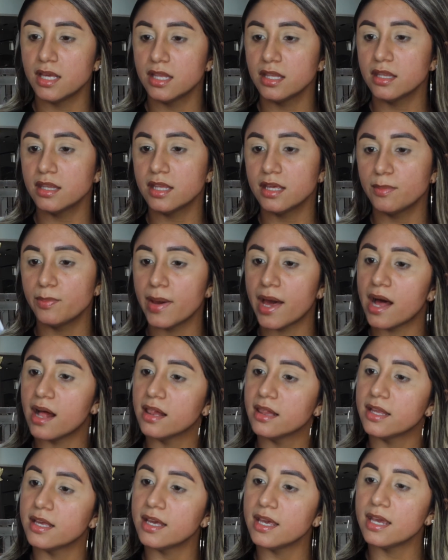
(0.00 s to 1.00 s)
the
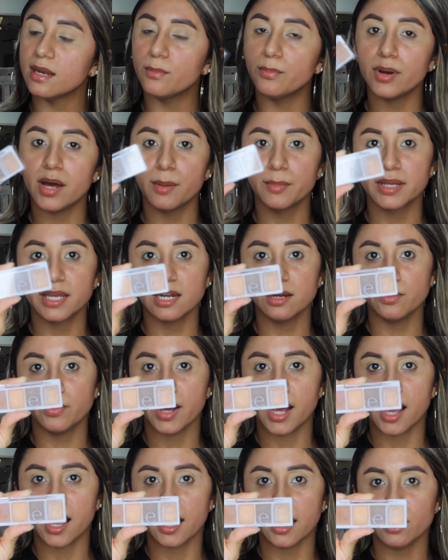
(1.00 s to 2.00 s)
palette in Pumpkin
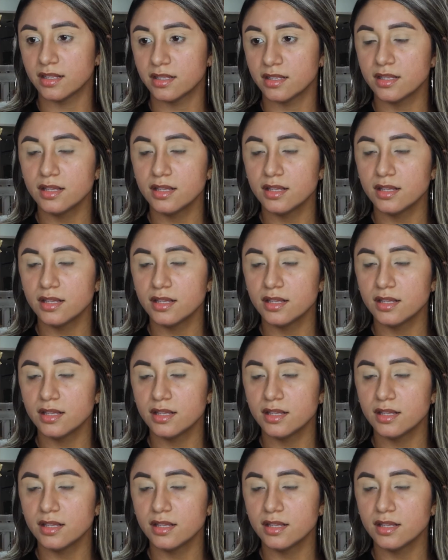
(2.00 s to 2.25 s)
Pie,